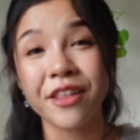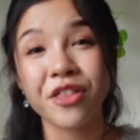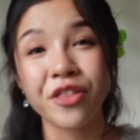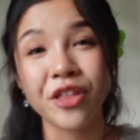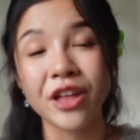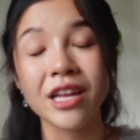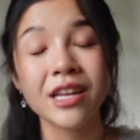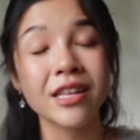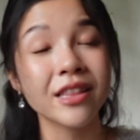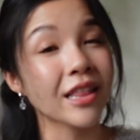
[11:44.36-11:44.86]

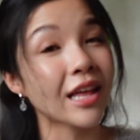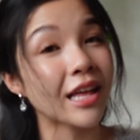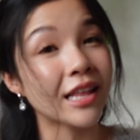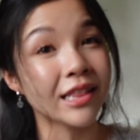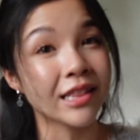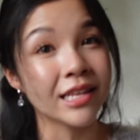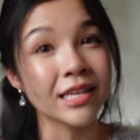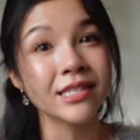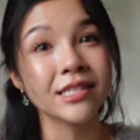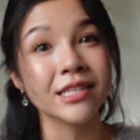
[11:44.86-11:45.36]
think
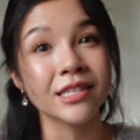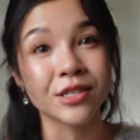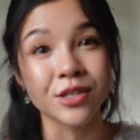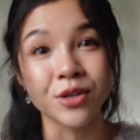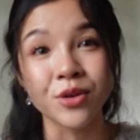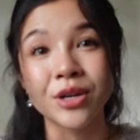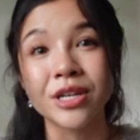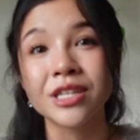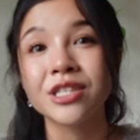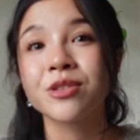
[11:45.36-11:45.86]
that this is
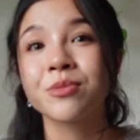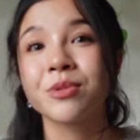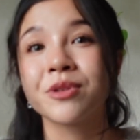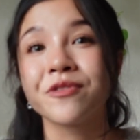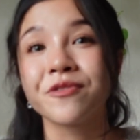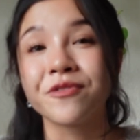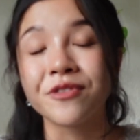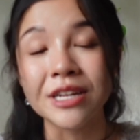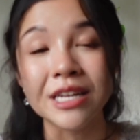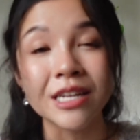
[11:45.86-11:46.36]
going to be
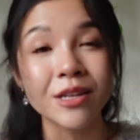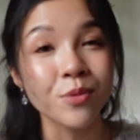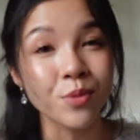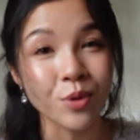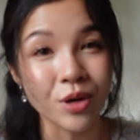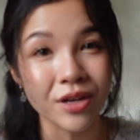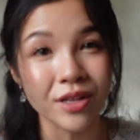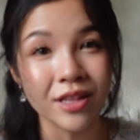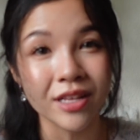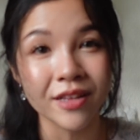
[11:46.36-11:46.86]
really
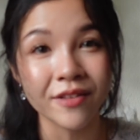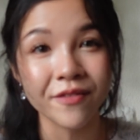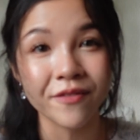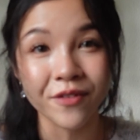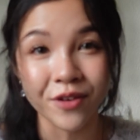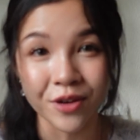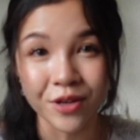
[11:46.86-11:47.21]
worth it for